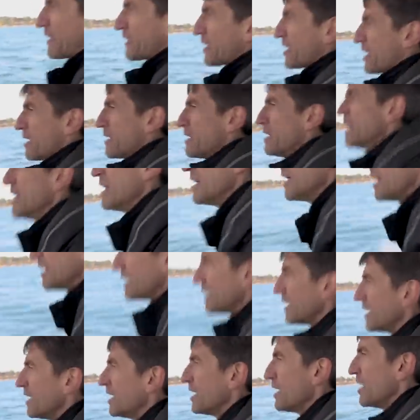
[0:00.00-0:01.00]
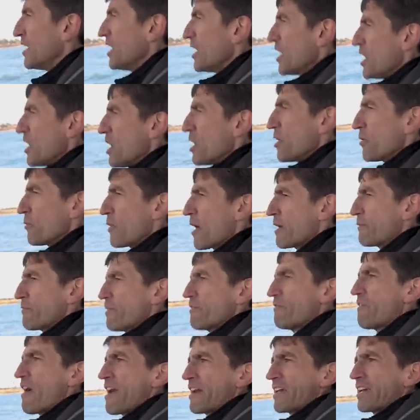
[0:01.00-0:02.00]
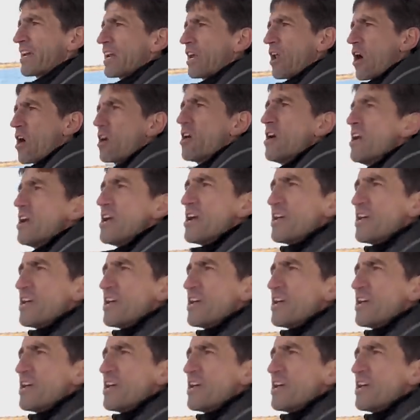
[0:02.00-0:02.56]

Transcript: that when we're running along